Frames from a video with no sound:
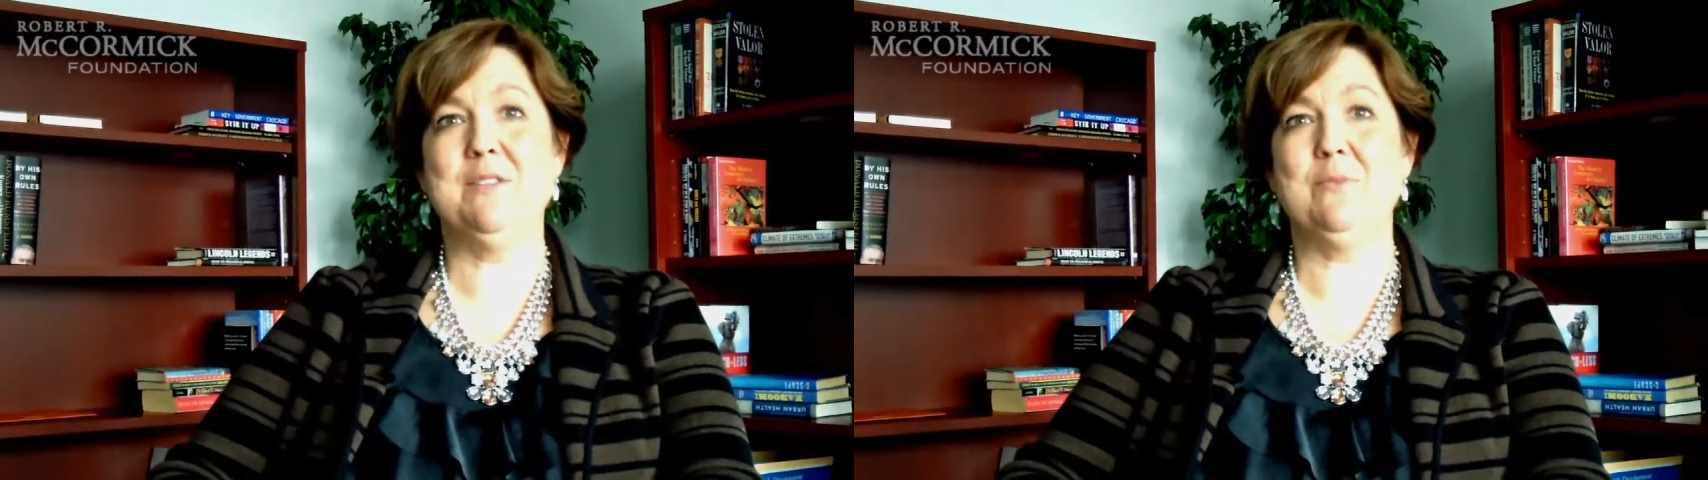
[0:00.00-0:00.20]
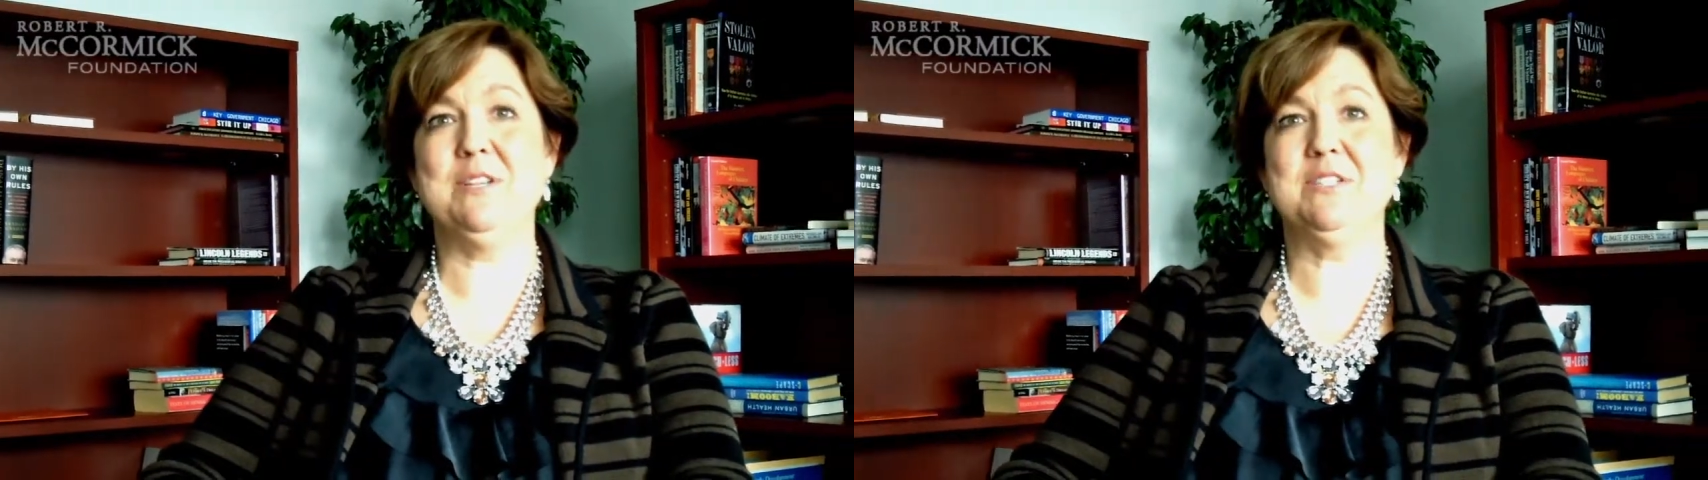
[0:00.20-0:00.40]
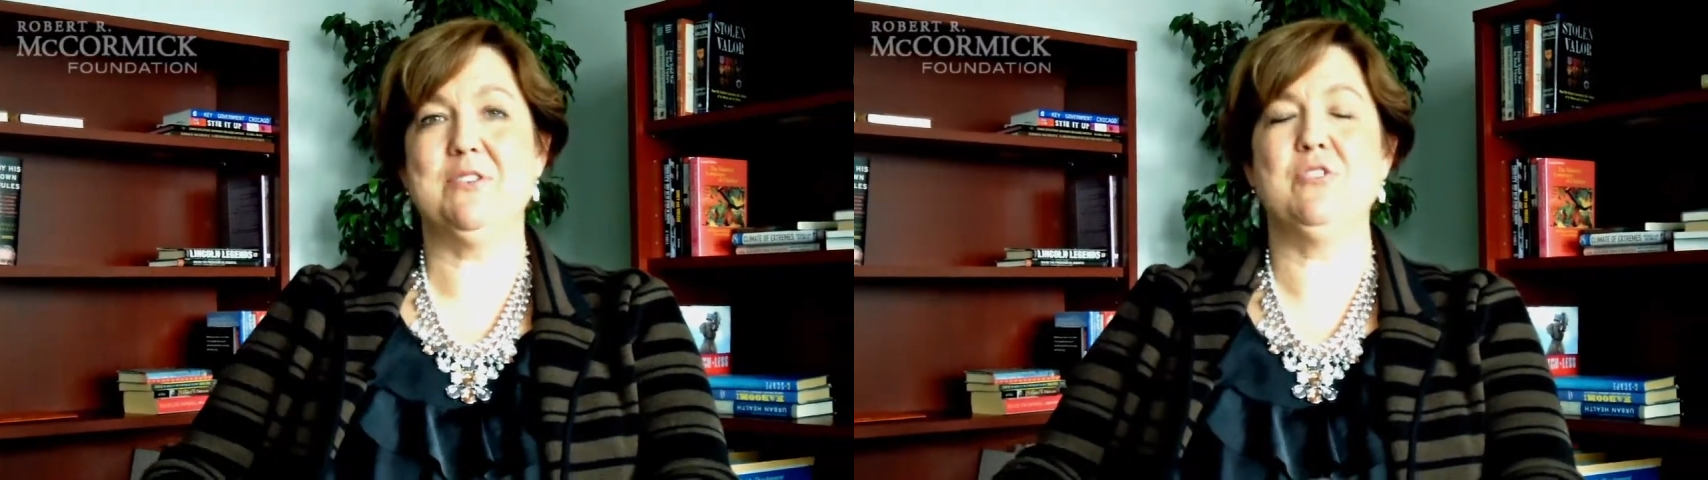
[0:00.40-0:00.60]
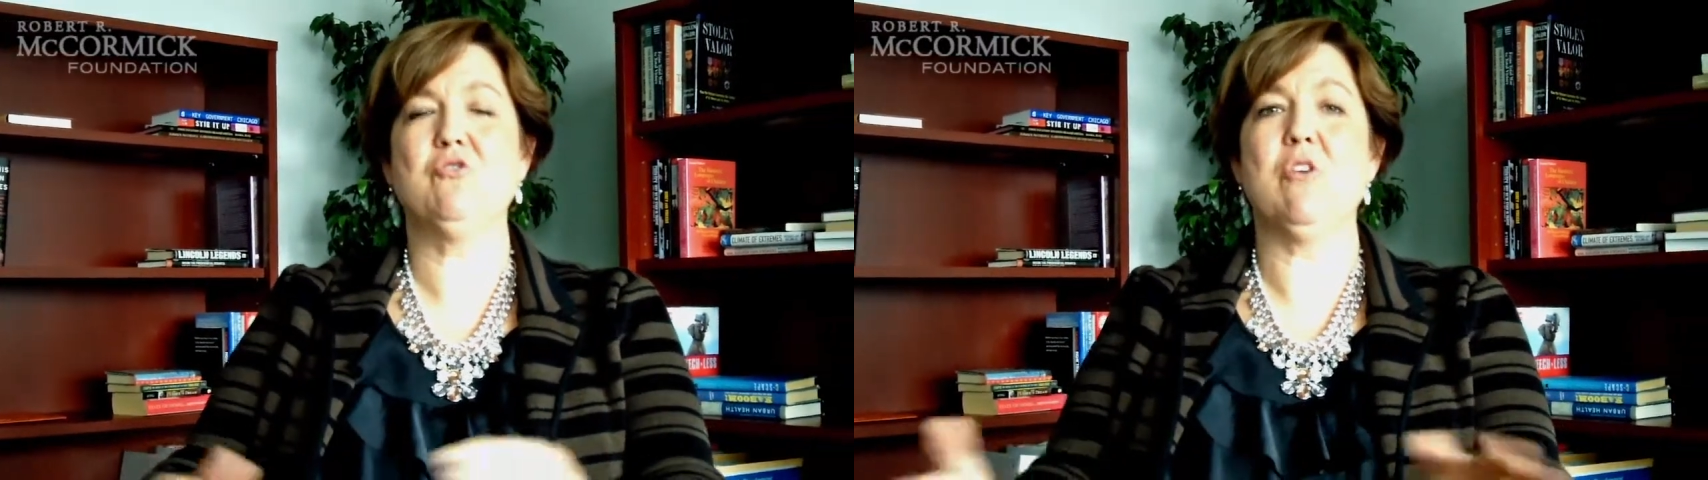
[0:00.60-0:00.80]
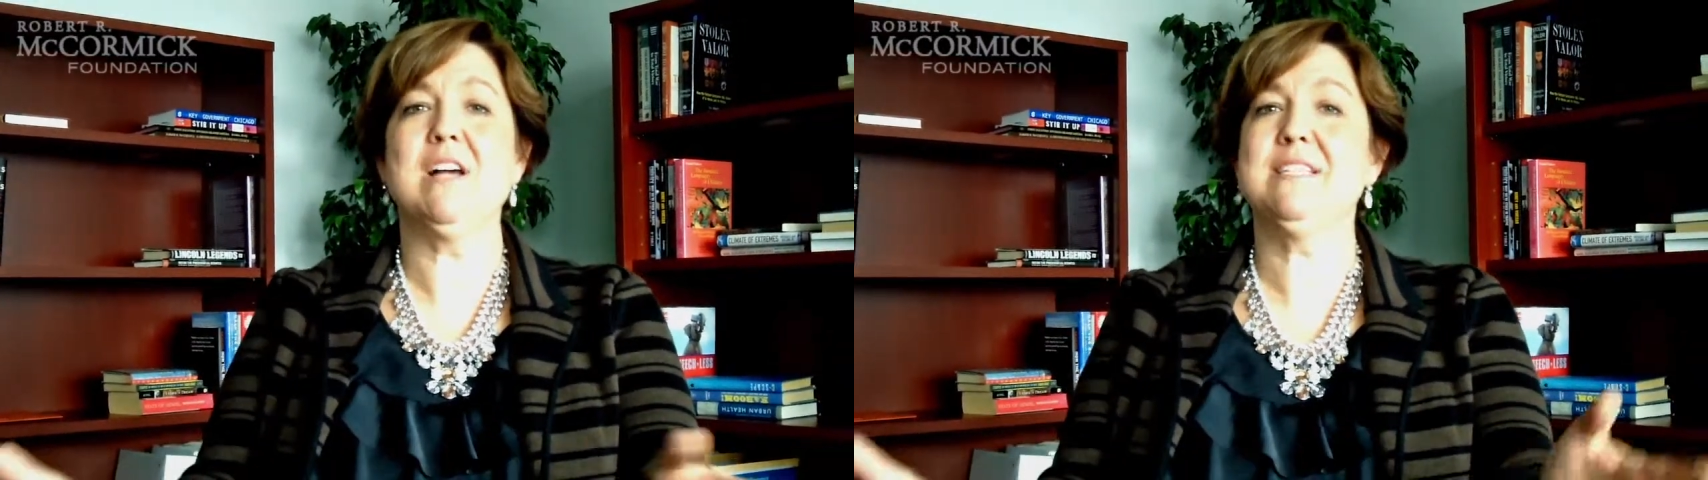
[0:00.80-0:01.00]
so then we started
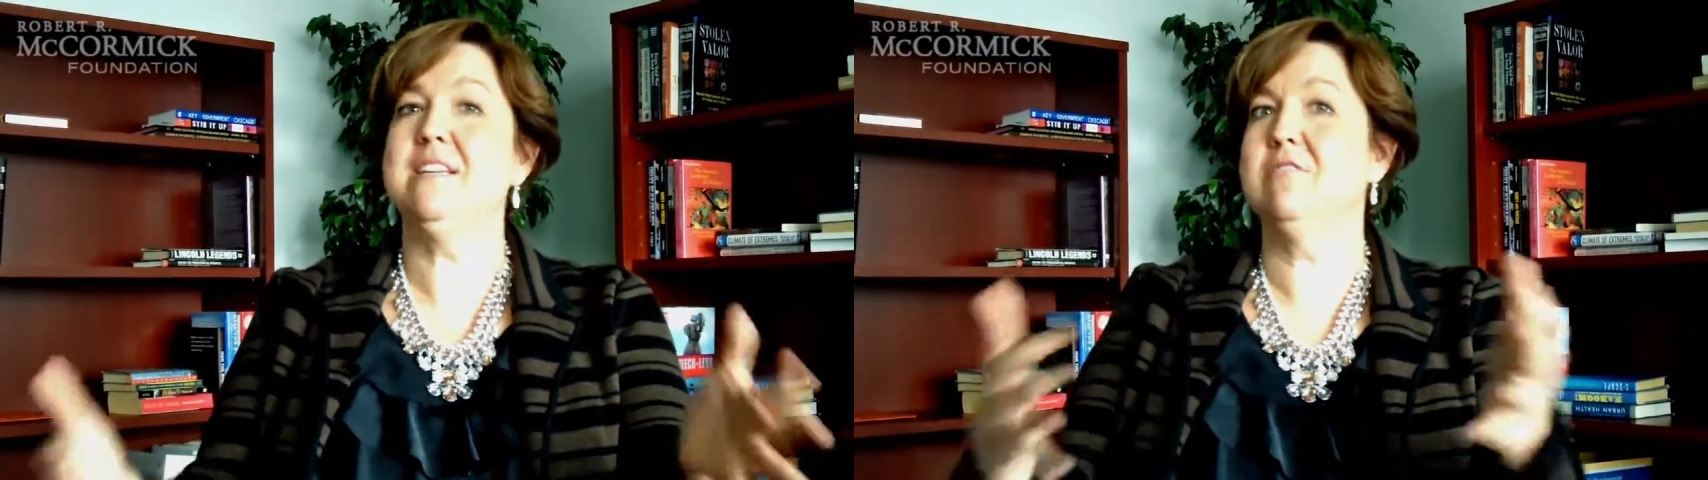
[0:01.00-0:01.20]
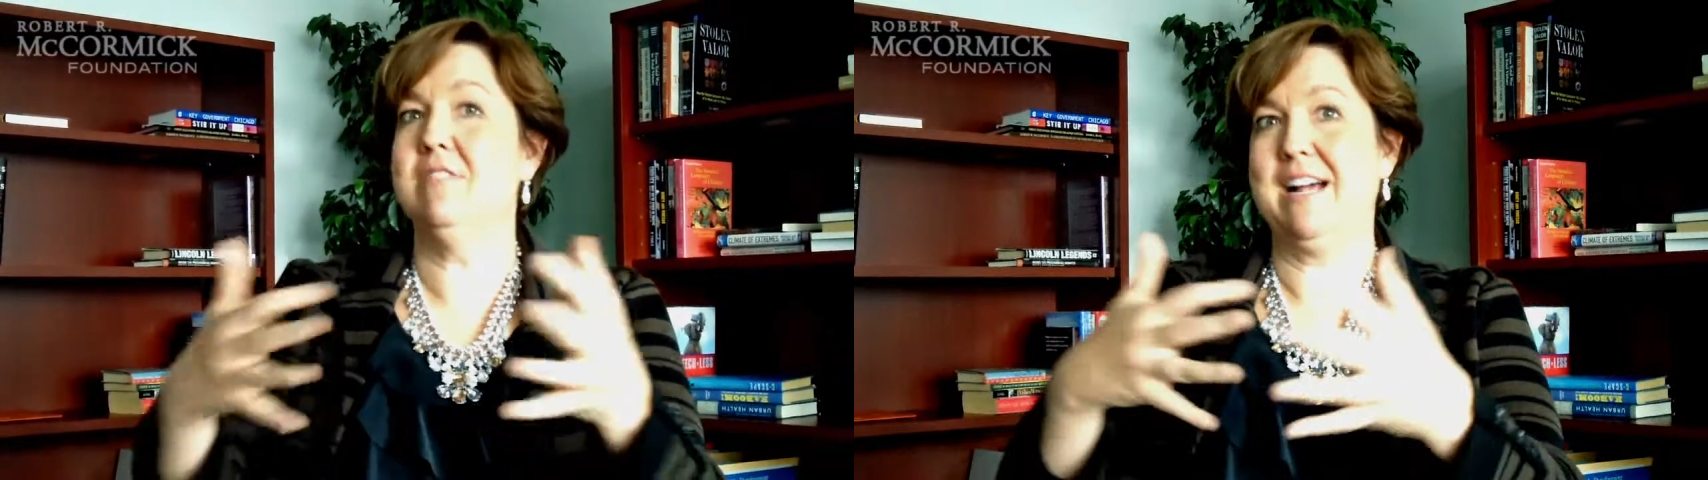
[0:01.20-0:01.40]
crossing